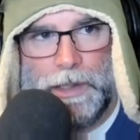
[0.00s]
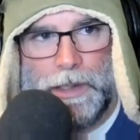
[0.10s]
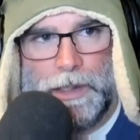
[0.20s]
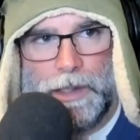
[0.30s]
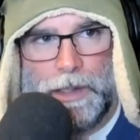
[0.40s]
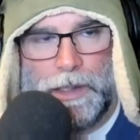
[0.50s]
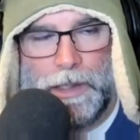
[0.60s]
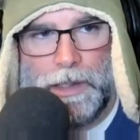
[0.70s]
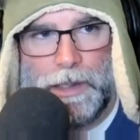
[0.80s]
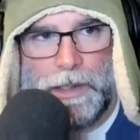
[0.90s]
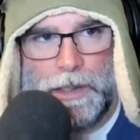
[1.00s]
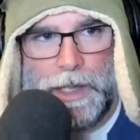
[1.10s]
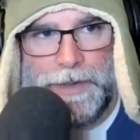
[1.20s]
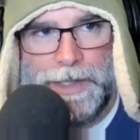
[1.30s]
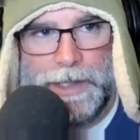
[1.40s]

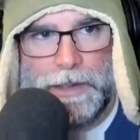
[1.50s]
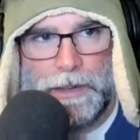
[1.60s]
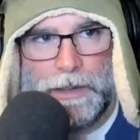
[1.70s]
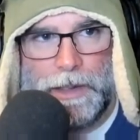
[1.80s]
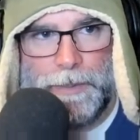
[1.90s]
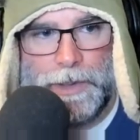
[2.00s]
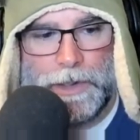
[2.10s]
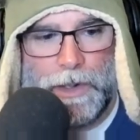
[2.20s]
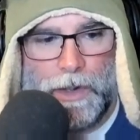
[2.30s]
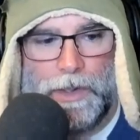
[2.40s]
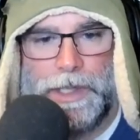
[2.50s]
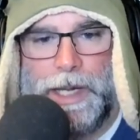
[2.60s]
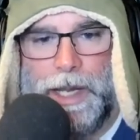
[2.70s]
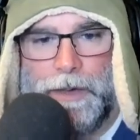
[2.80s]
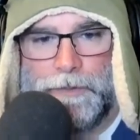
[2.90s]
I think I'm gonna call it a
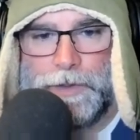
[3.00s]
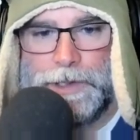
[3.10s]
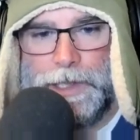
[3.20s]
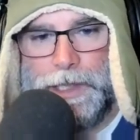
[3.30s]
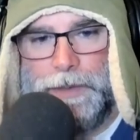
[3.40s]
night for tonight.